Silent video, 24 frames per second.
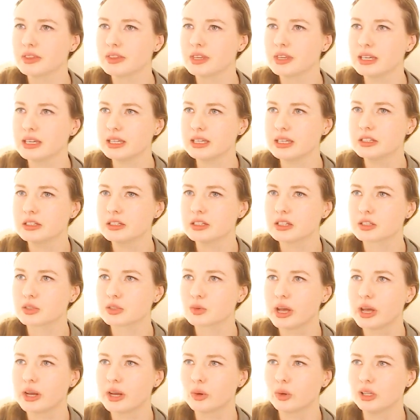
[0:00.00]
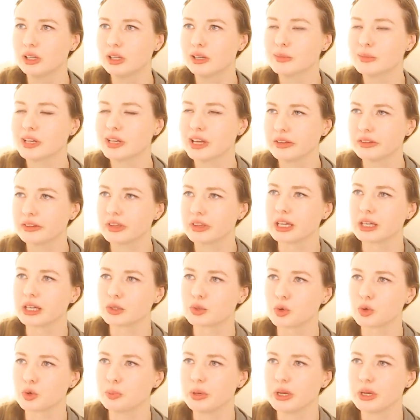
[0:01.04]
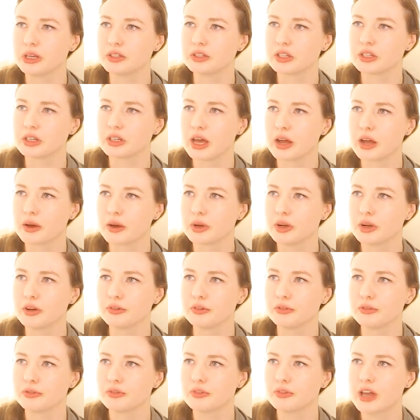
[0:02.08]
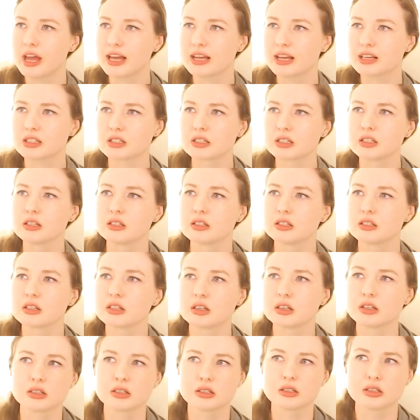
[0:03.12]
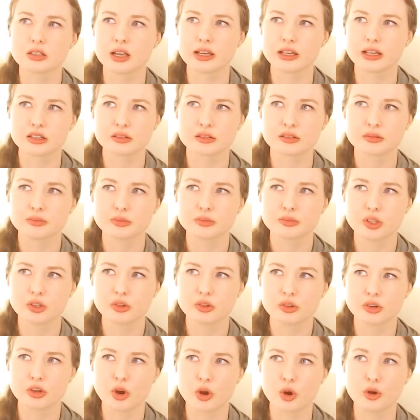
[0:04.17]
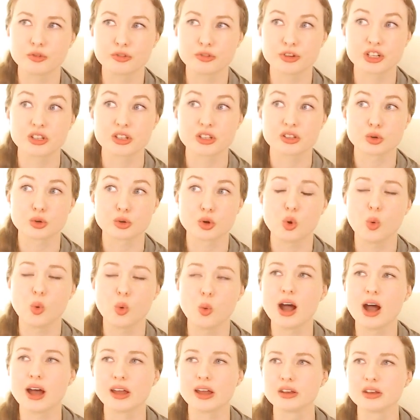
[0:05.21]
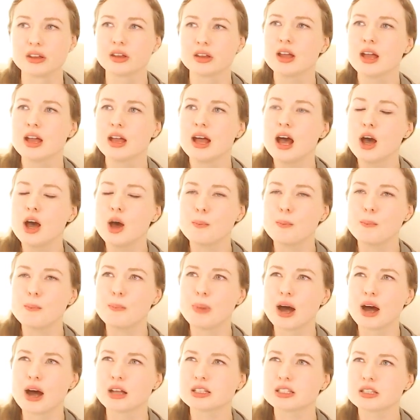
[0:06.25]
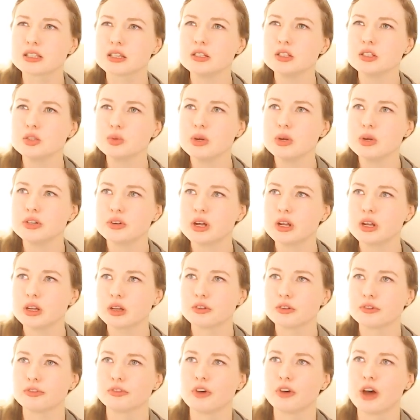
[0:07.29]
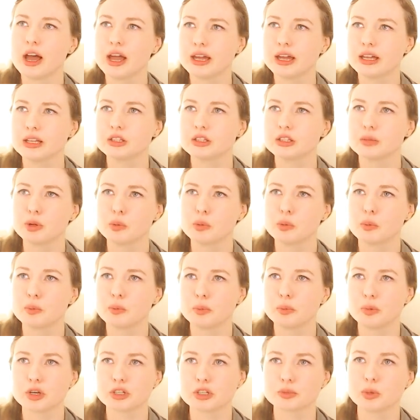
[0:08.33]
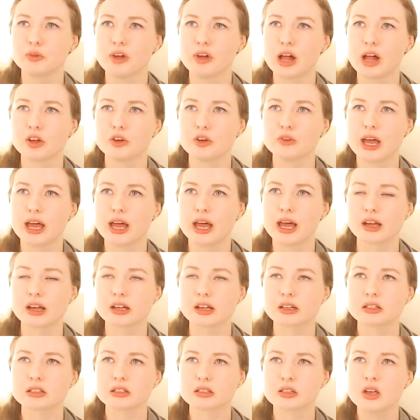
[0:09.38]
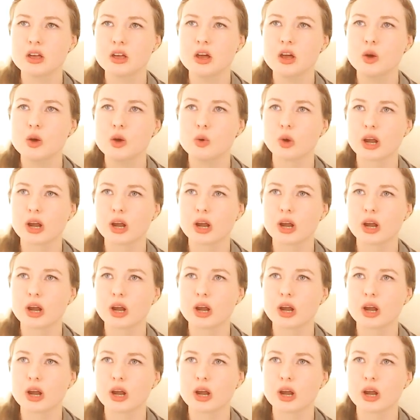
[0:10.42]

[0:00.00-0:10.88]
easiest way to eliminate things would be to get rid of x's, because like the coefficients are all 1. But since we're trying to find the minimum possible value of x, what